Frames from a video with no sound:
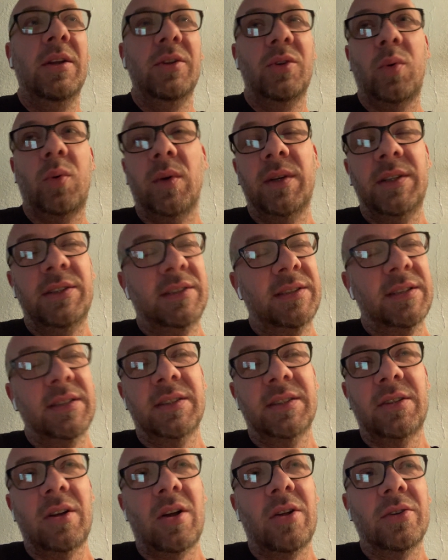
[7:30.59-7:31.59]

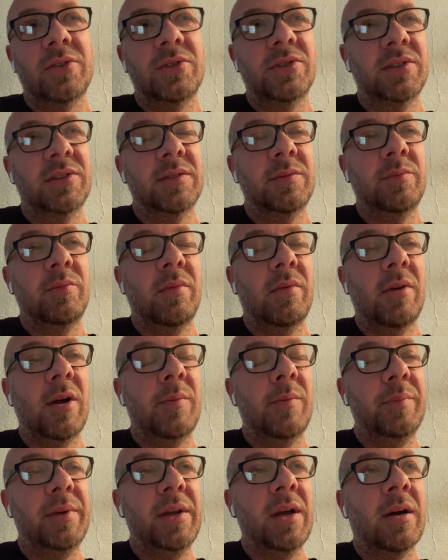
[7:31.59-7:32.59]
$26
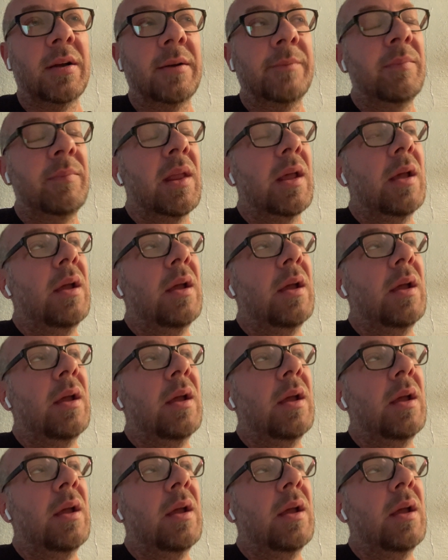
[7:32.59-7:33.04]
and beyond.